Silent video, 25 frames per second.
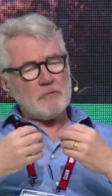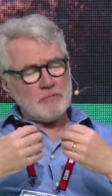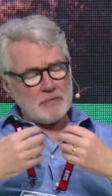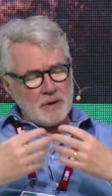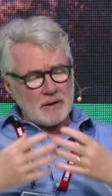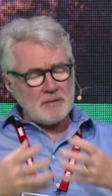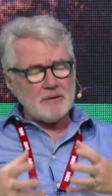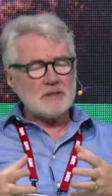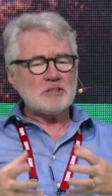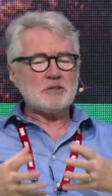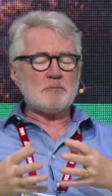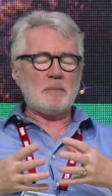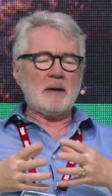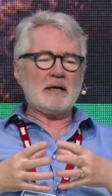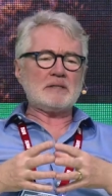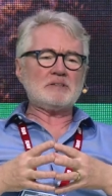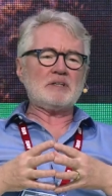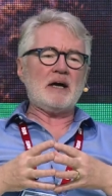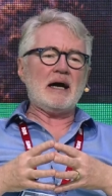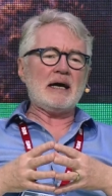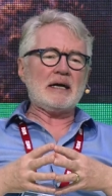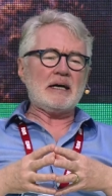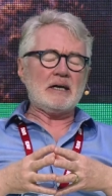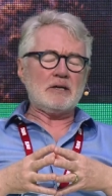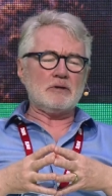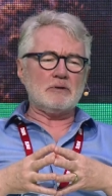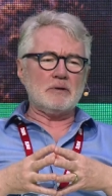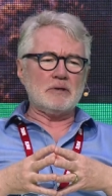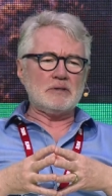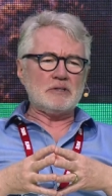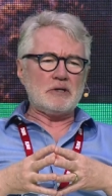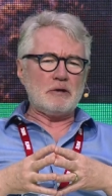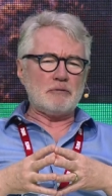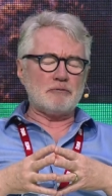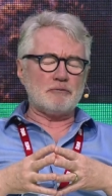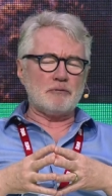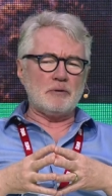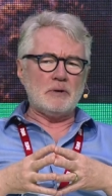very spectacular
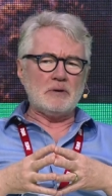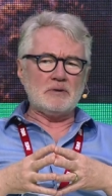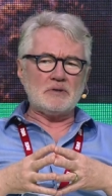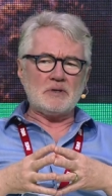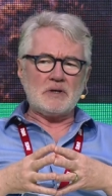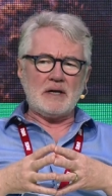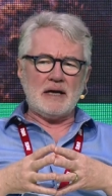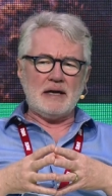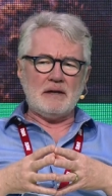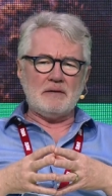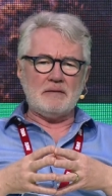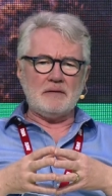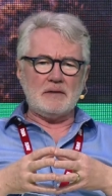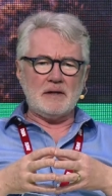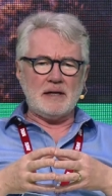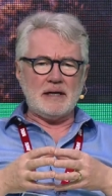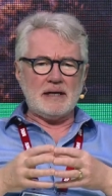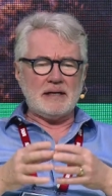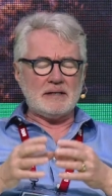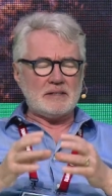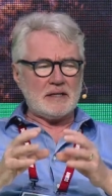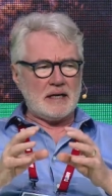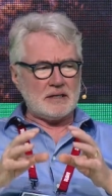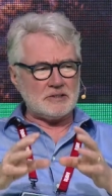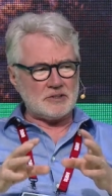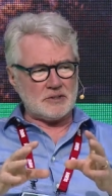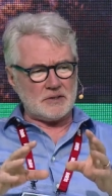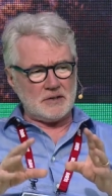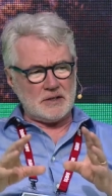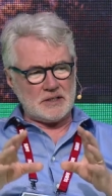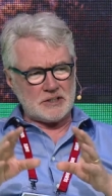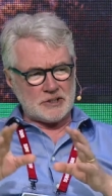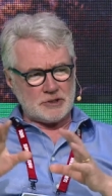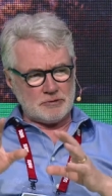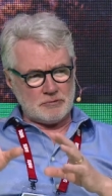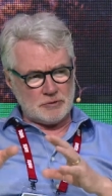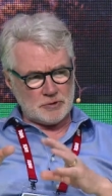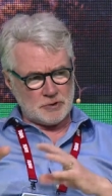and different in the
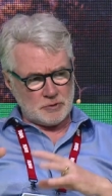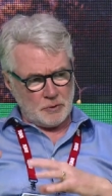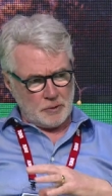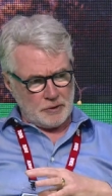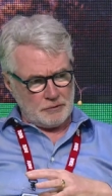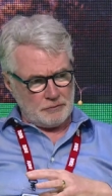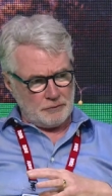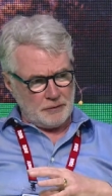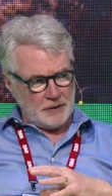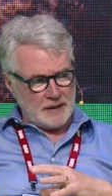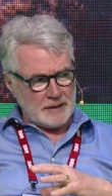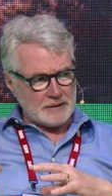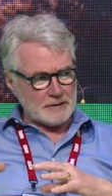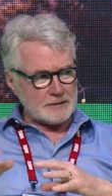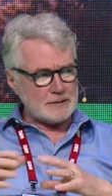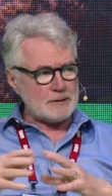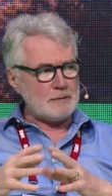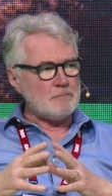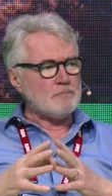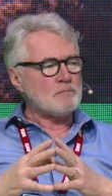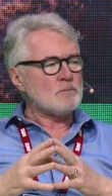destination resort field.